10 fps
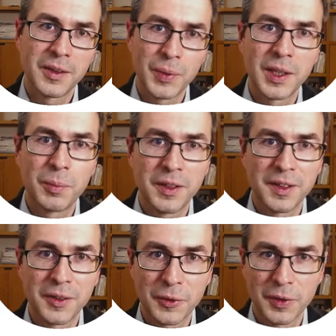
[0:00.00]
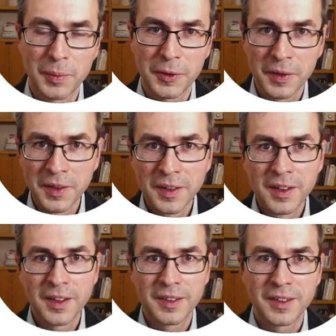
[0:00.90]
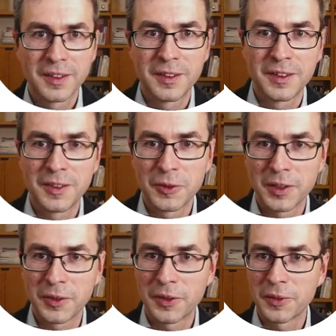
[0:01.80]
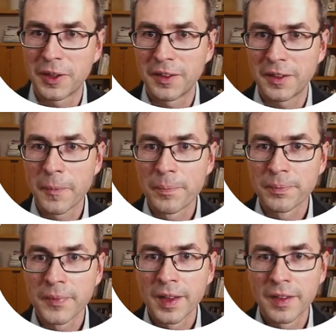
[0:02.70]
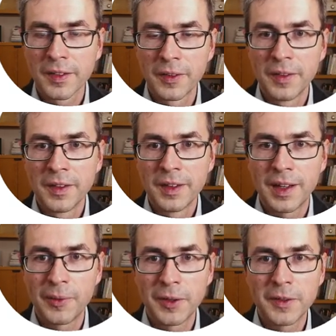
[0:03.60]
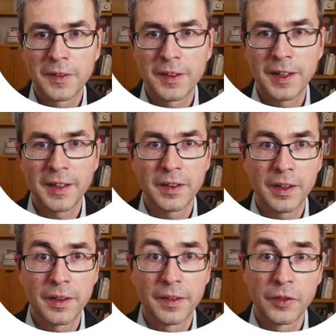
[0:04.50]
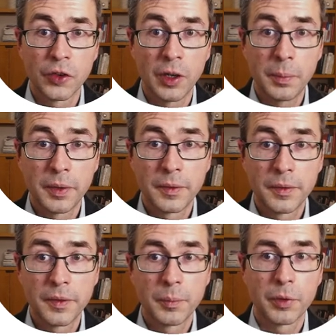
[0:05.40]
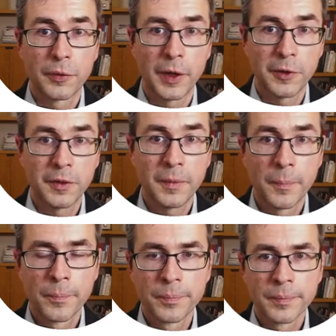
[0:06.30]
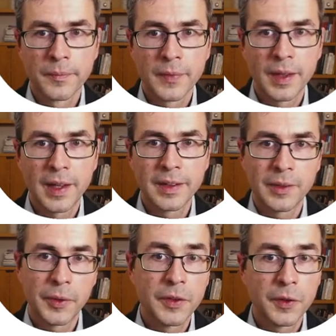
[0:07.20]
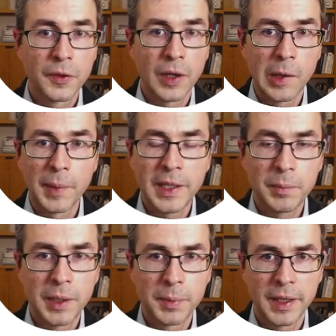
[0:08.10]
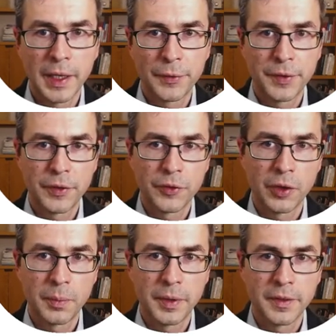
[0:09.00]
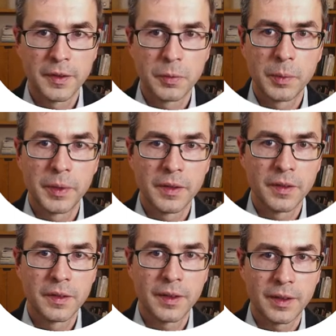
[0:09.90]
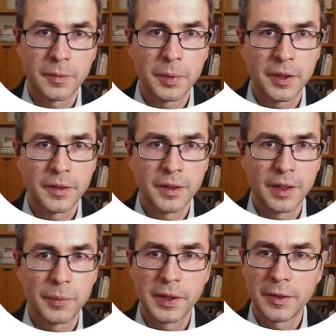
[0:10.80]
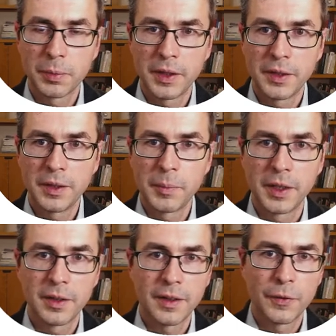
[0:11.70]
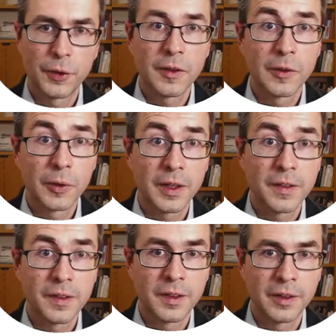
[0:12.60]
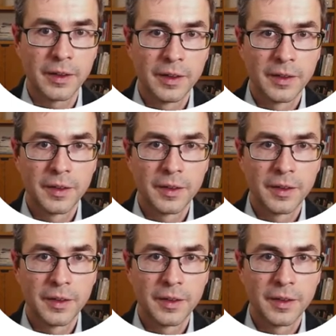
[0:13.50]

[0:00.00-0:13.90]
and Wikipedia knows about as a city, you can also try that. So I want to select the job profession, and I want to know how many people have this job. And this will be the second part here. I will explain in a minute. Let's first look at the inner